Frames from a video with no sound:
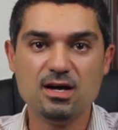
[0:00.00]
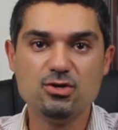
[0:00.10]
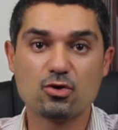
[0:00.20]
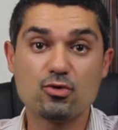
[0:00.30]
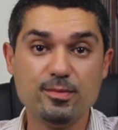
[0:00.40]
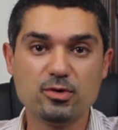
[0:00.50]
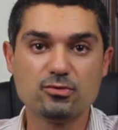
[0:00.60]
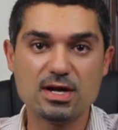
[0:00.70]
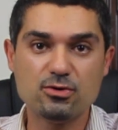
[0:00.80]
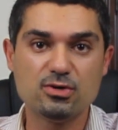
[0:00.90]
your
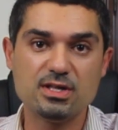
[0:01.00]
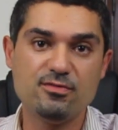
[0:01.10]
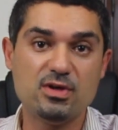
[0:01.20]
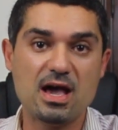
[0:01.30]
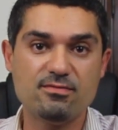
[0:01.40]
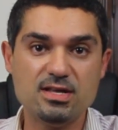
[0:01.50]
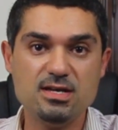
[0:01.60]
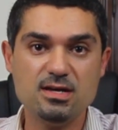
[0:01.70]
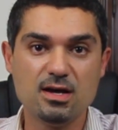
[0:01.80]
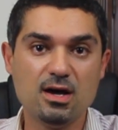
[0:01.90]
criminal record if you have
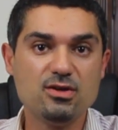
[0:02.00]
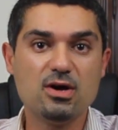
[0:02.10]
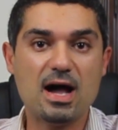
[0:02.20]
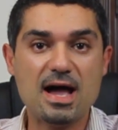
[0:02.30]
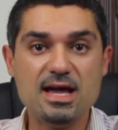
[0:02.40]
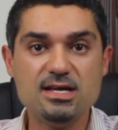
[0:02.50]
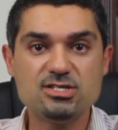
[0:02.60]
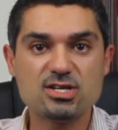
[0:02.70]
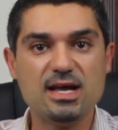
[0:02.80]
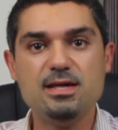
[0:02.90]
any, your
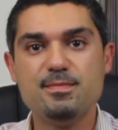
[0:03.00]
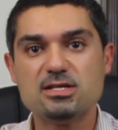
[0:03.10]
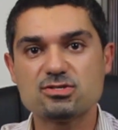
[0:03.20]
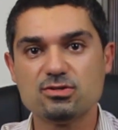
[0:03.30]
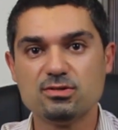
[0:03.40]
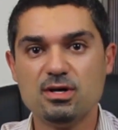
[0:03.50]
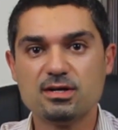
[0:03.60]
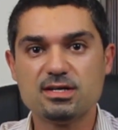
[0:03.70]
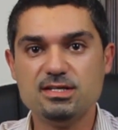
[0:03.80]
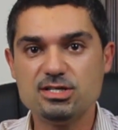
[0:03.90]
age, any mental
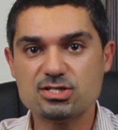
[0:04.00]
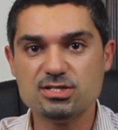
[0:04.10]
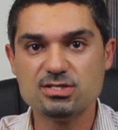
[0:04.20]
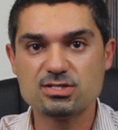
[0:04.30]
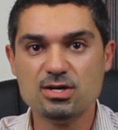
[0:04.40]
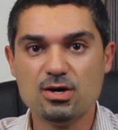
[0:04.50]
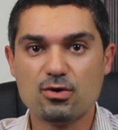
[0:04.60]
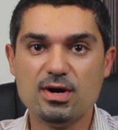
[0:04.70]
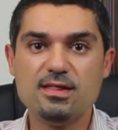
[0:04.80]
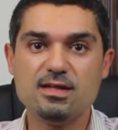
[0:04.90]
conditions,
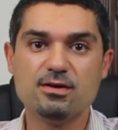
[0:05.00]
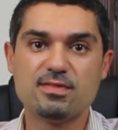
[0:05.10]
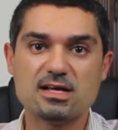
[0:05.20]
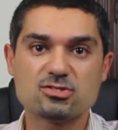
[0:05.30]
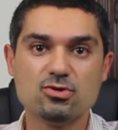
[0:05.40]
or anything of that